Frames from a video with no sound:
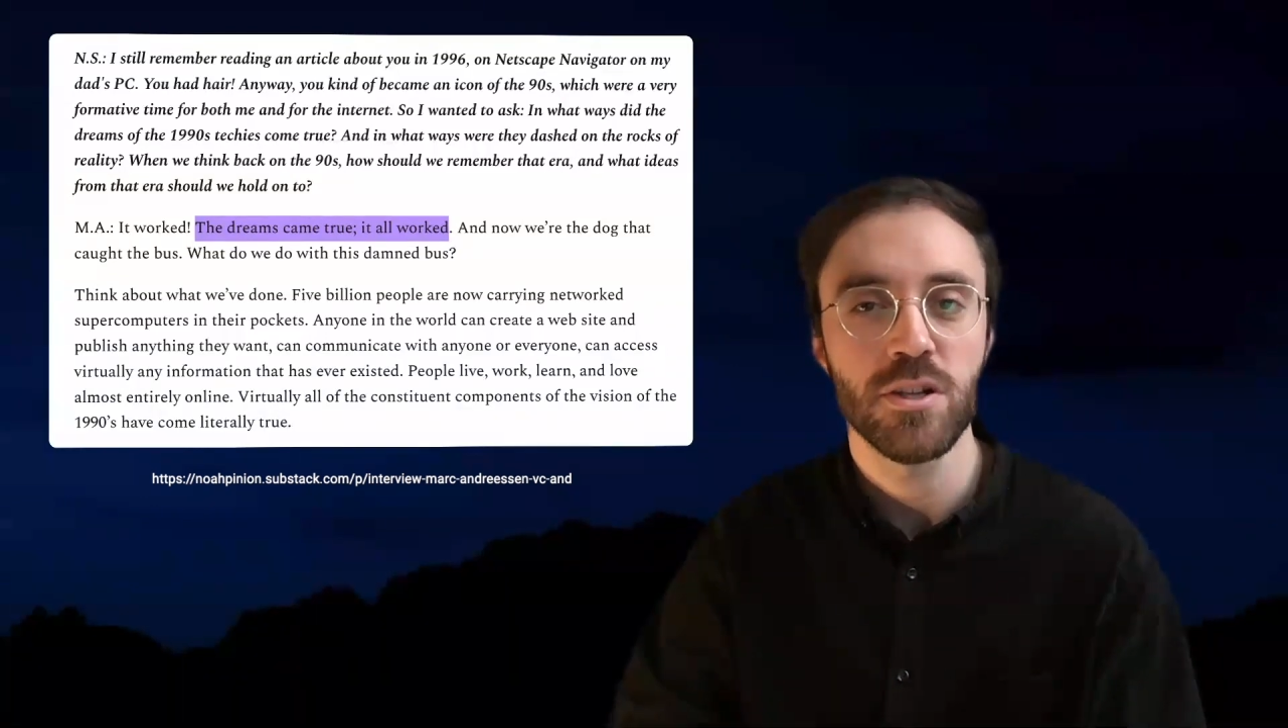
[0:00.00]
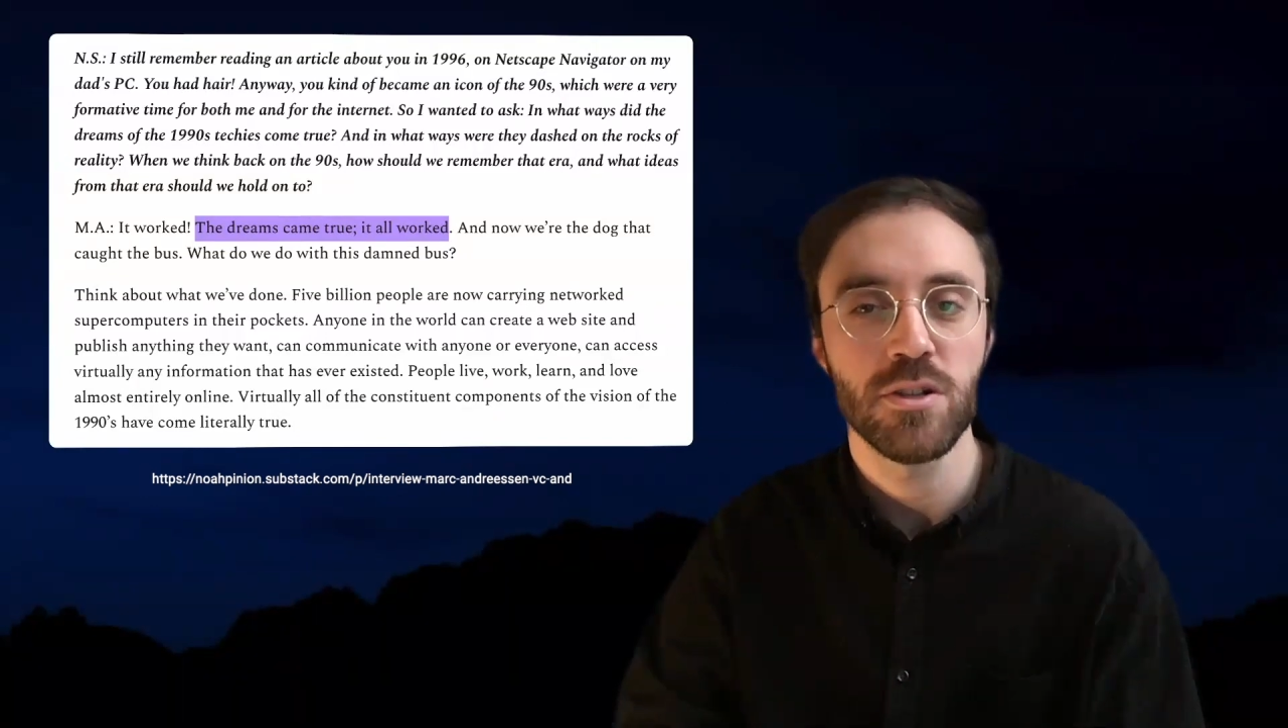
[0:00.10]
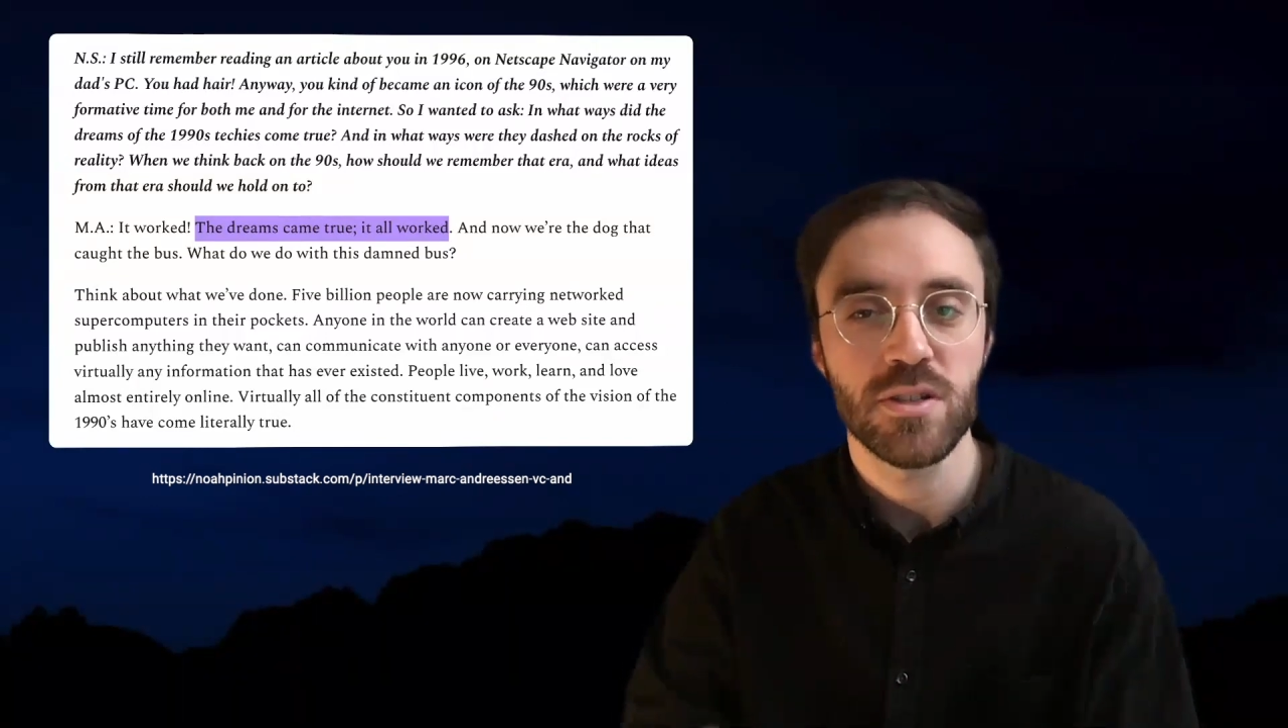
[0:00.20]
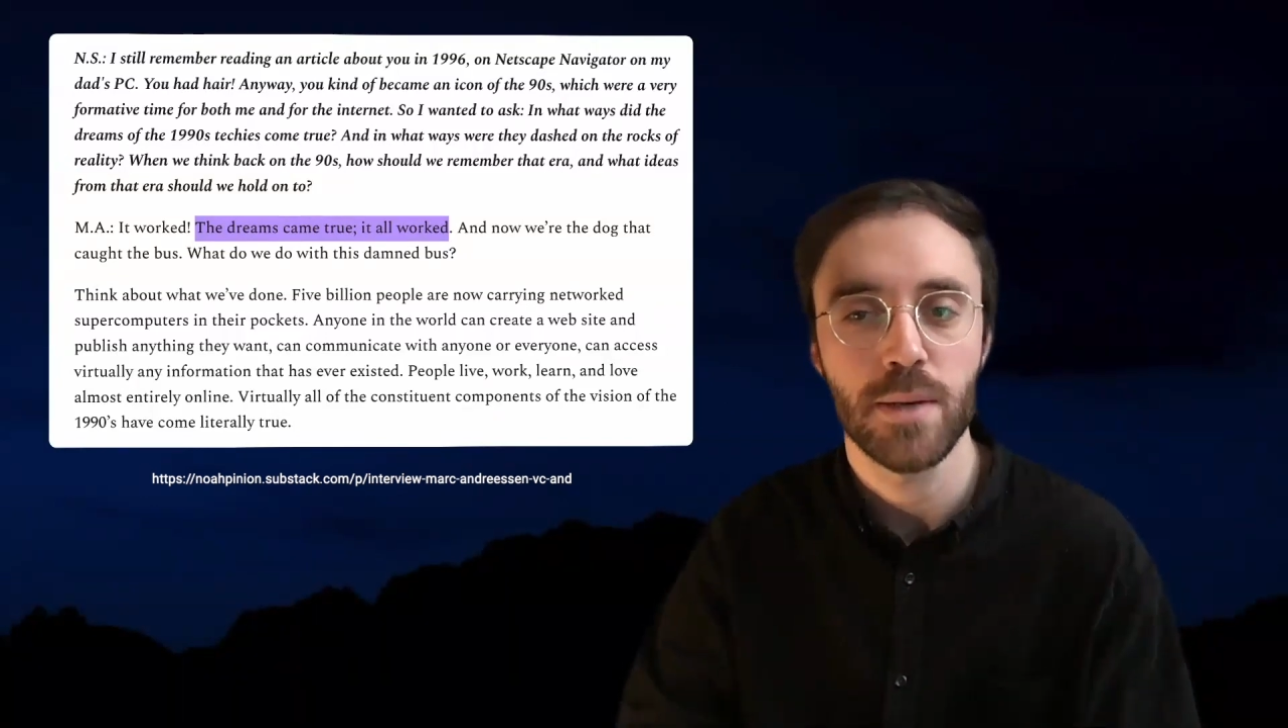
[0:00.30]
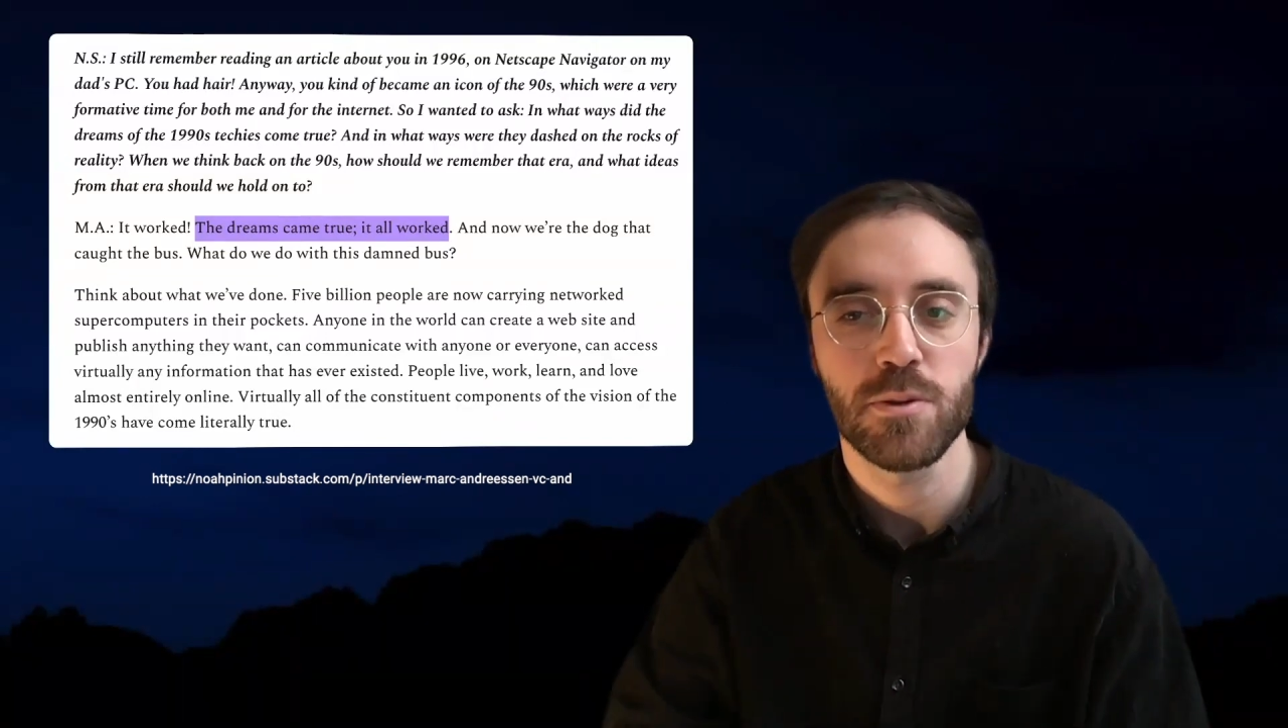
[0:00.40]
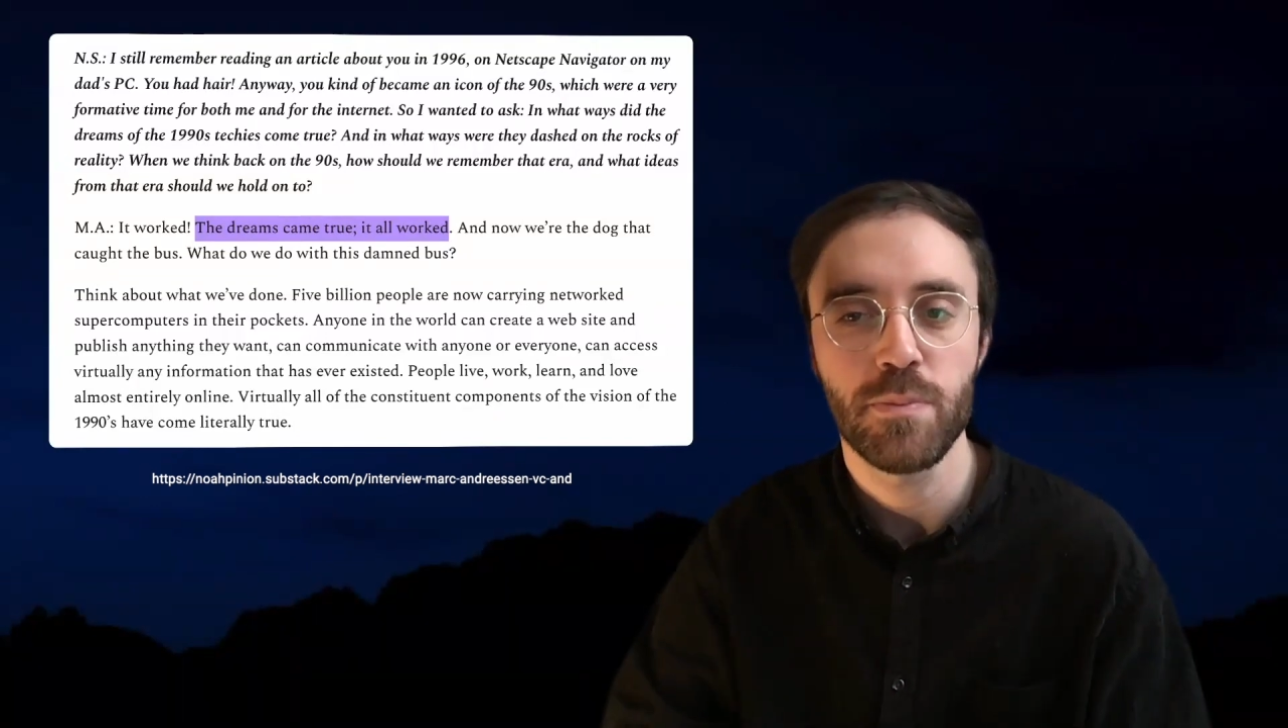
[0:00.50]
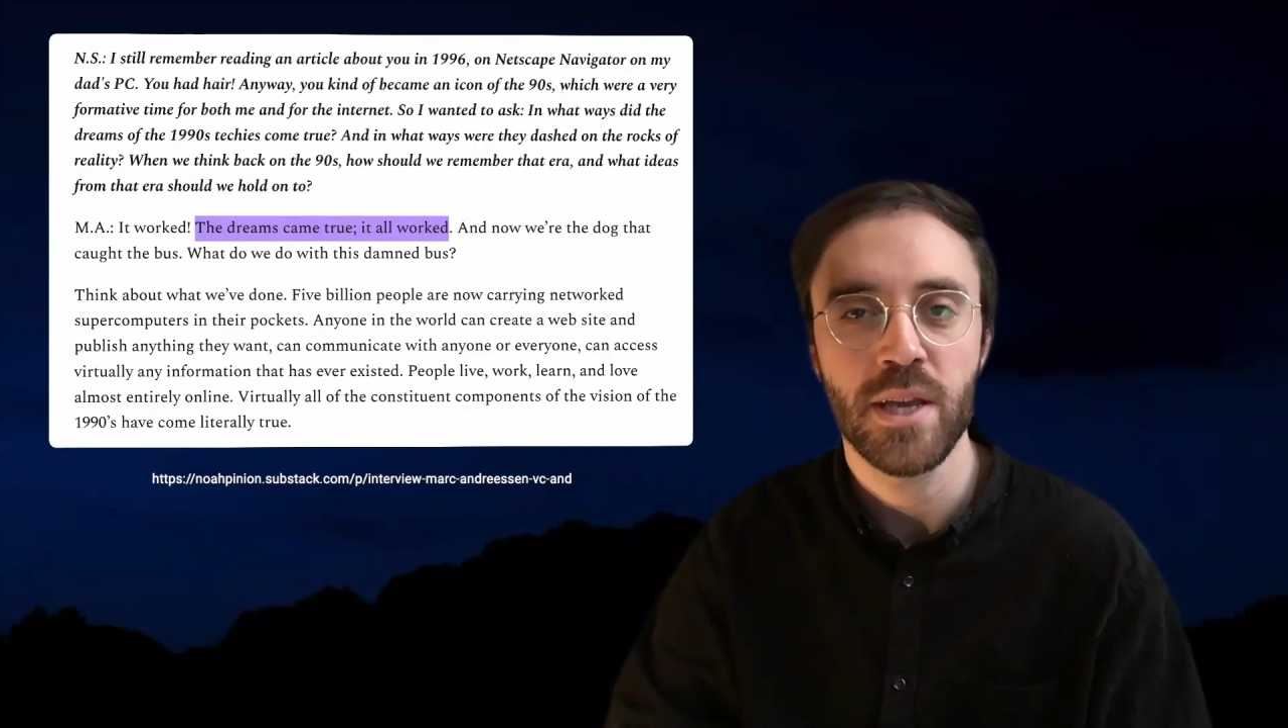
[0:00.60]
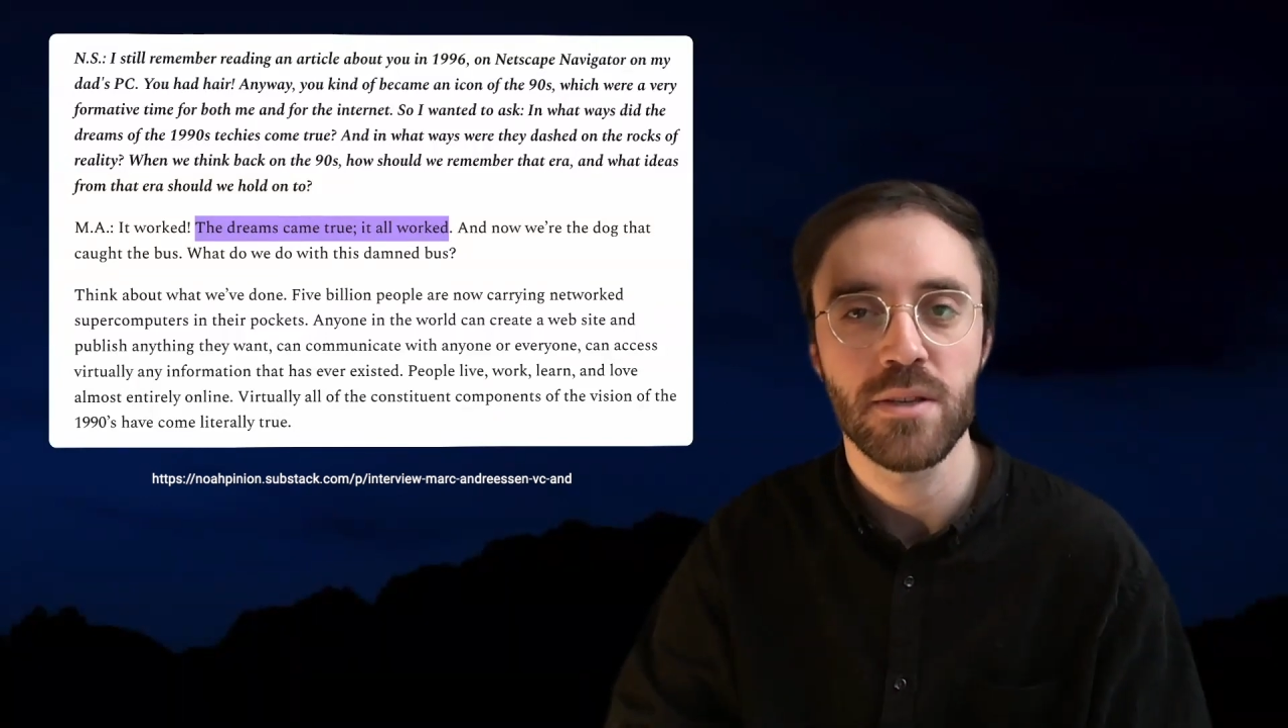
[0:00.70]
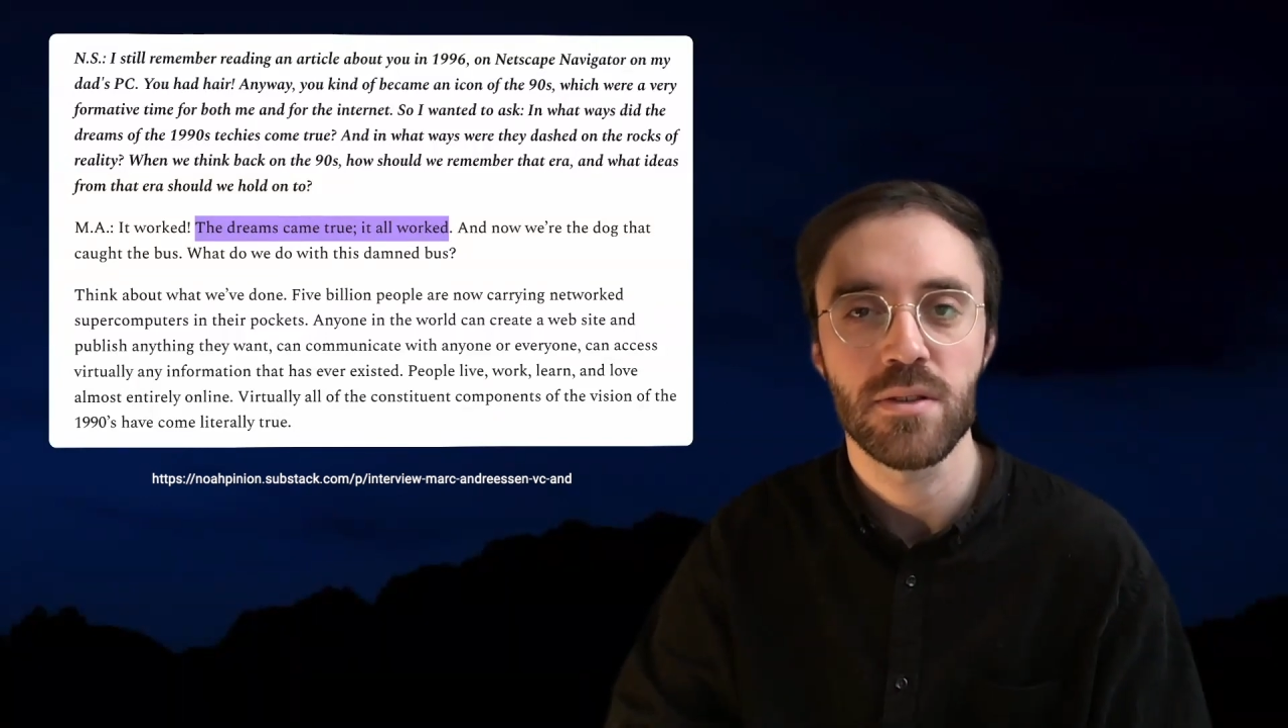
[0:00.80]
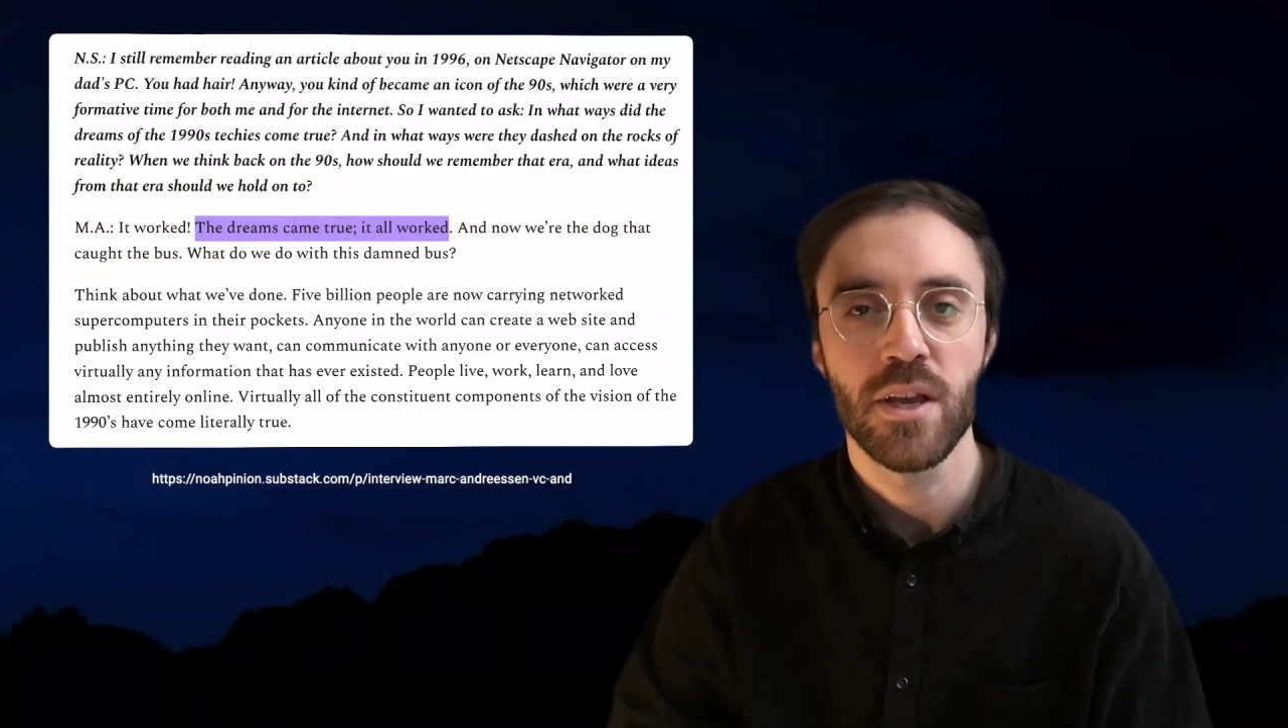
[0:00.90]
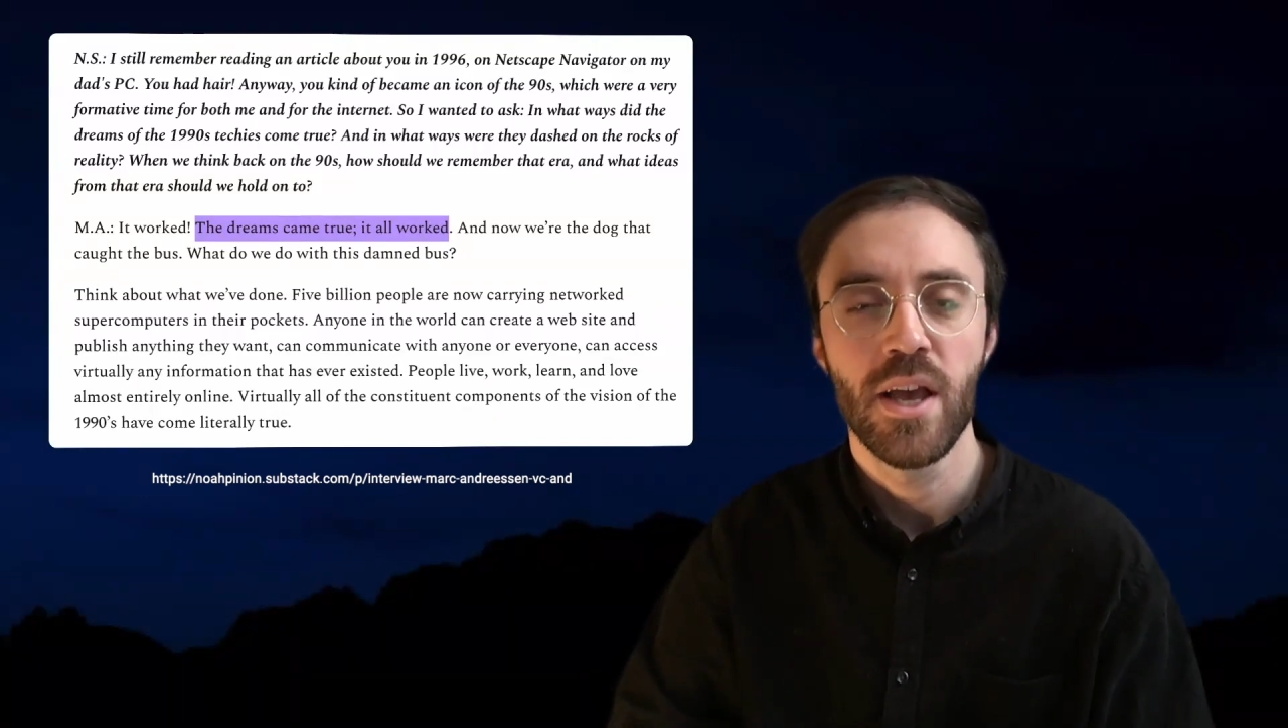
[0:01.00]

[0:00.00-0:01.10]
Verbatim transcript: the cyberspace.